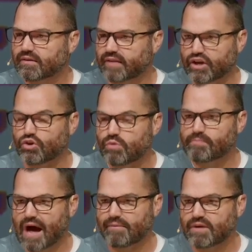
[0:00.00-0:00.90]
Like, you
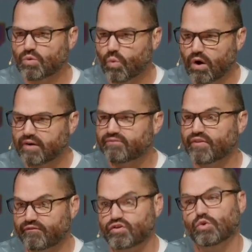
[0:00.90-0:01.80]
might be one of
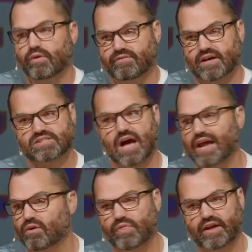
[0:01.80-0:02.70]
the few of us, I
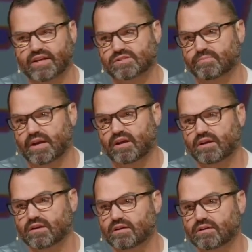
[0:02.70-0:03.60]
don't think it's me,
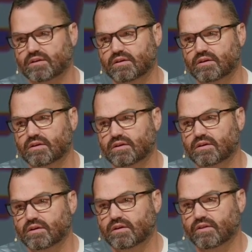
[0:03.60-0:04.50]

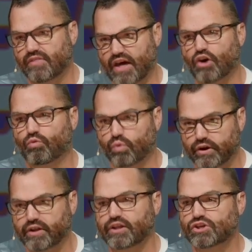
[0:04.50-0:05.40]
that are
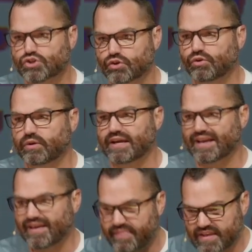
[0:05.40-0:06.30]
really, truly
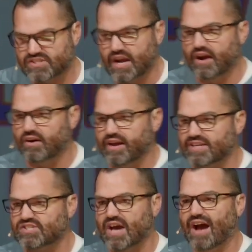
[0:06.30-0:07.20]
in this area
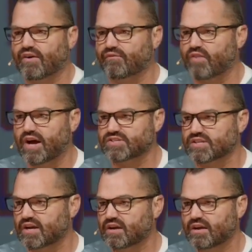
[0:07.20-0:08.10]

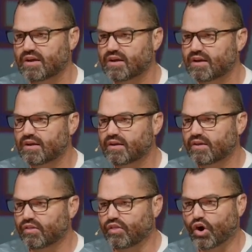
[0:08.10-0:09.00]
sacrificing.
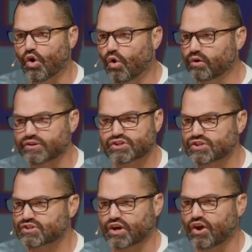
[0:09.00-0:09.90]
The goal is
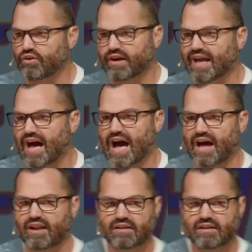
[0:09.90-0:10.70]
just to go to God